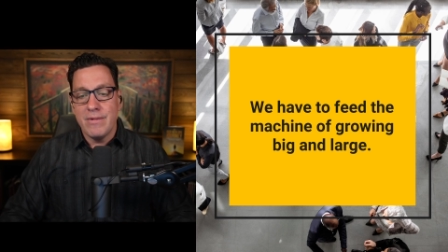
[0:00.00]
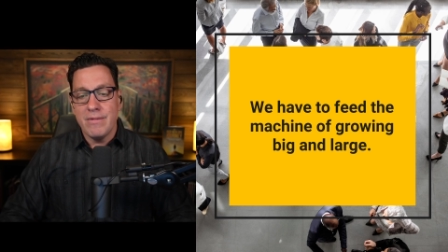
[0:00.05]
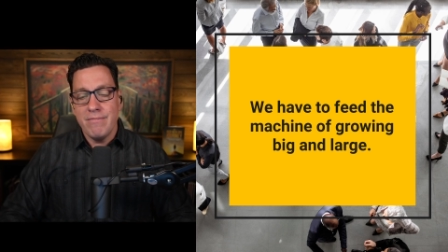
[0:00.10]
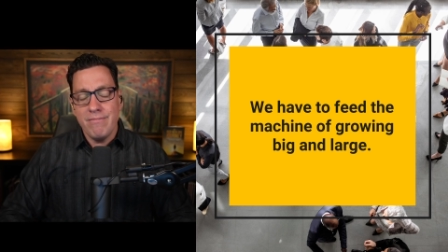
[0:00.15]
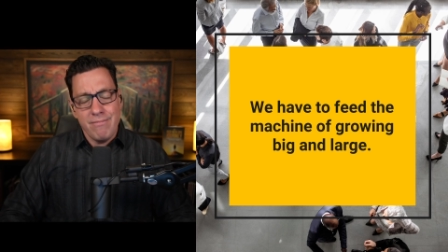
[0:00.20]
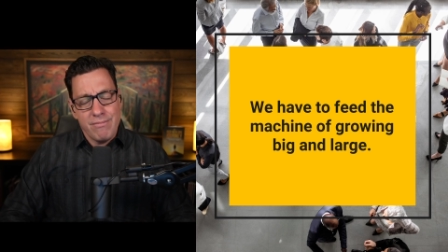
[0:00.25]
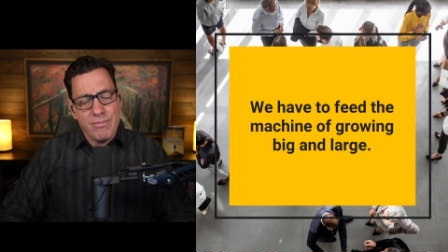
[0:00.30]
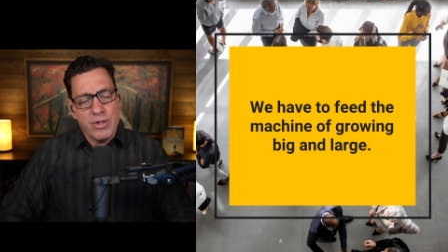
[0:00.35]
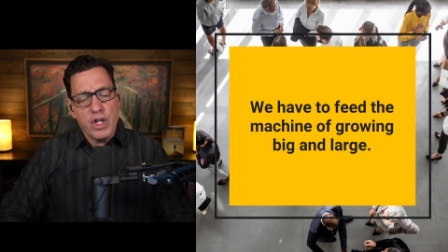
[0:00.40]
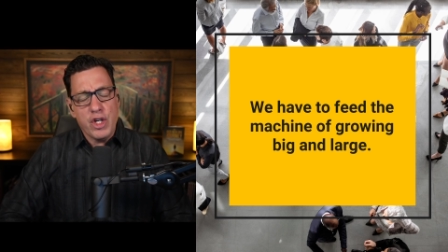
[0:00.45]

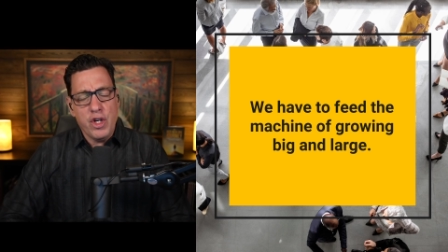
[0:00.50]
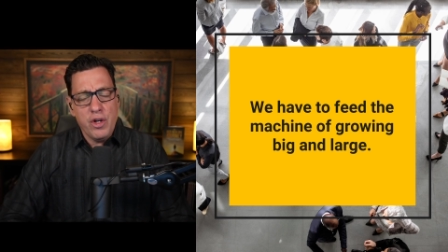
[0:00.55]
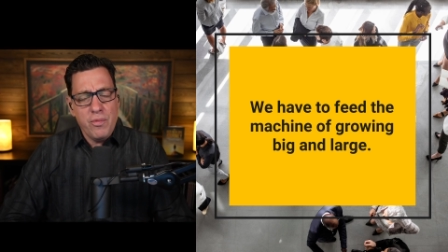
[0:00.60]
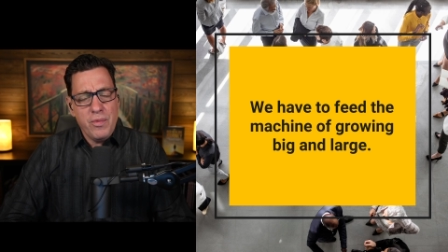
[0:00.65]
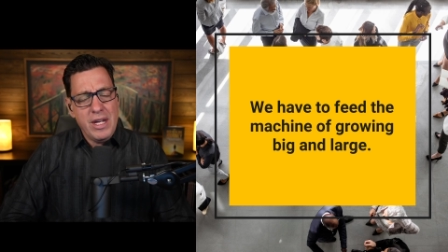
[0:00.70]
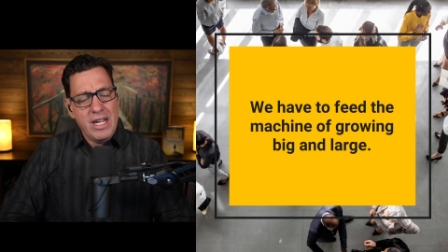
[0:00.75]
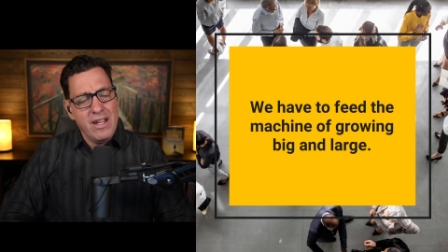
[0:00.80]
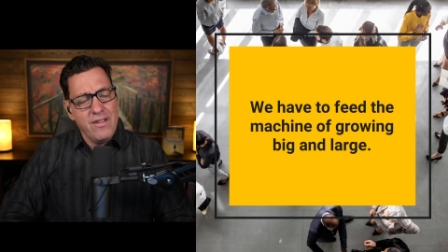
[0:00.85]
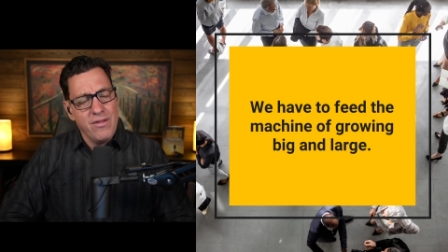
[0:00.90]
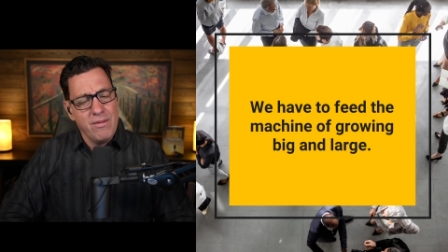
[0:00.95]
hmm, should
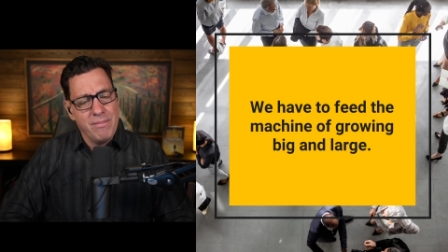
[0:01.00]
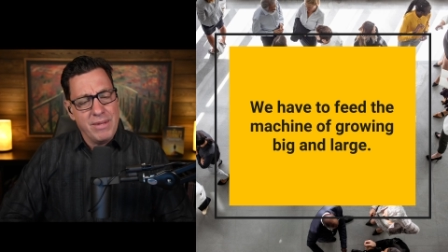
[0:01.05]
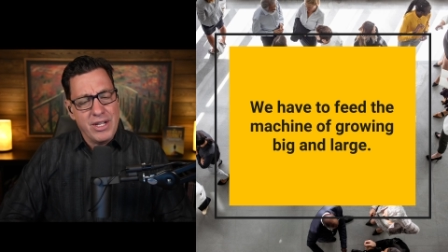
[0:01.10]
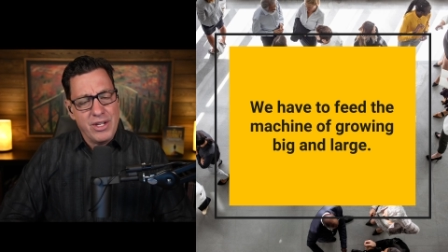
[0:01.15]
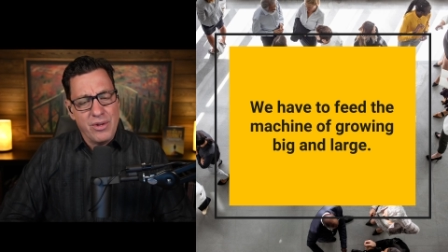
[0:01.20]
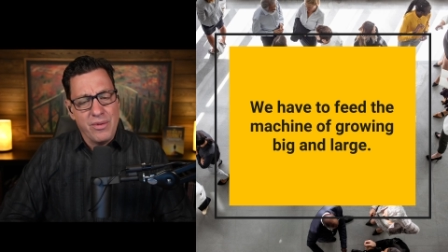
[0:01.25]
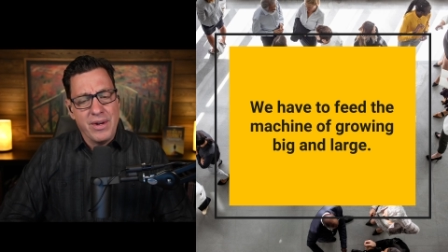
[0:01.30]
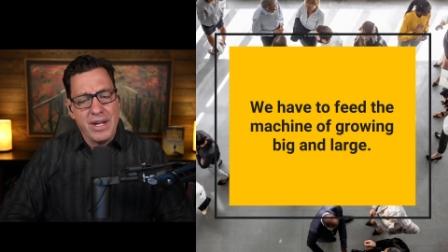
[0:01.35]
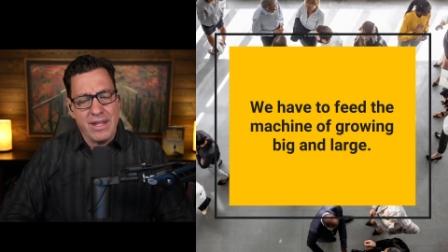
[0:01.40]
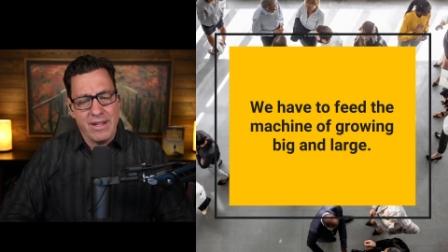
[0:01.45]
we even be
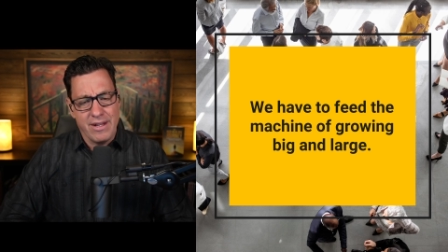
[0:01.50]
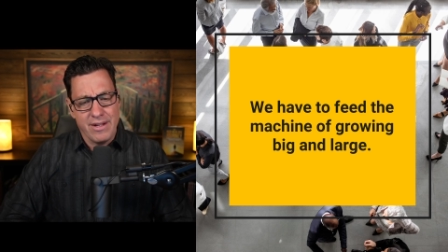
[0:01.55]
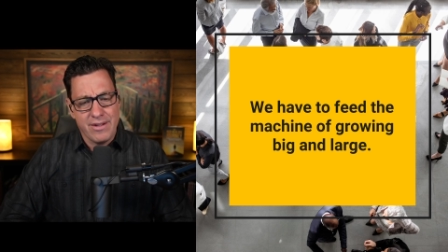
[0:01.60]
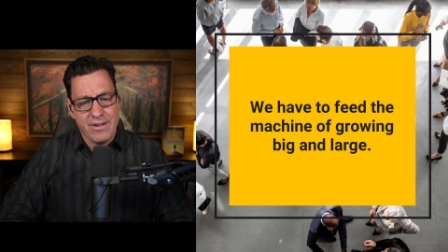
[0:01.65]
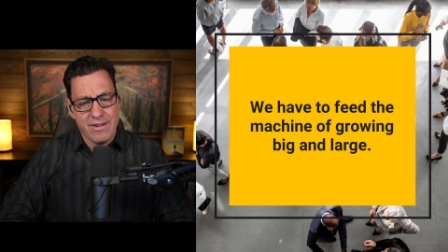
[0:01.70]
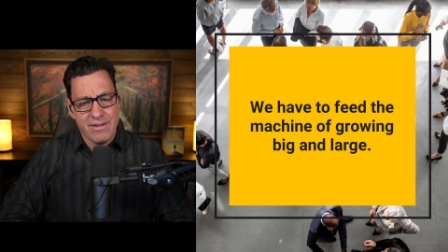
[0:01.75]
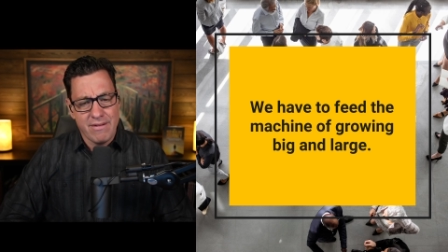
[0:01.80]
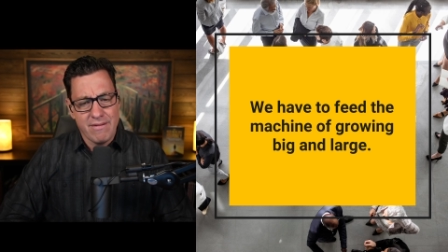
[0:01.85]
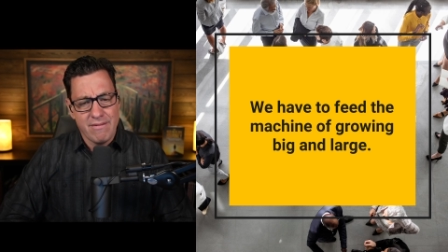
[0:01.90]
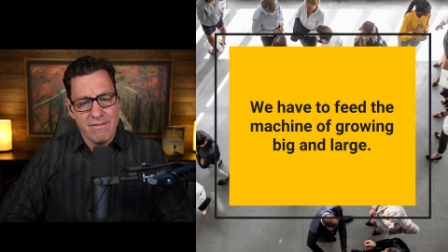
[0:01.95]
doing
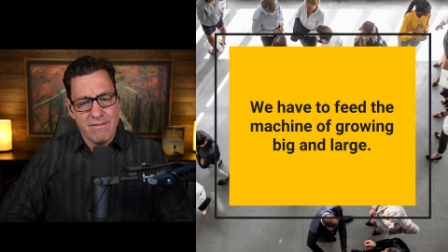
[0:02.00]
this?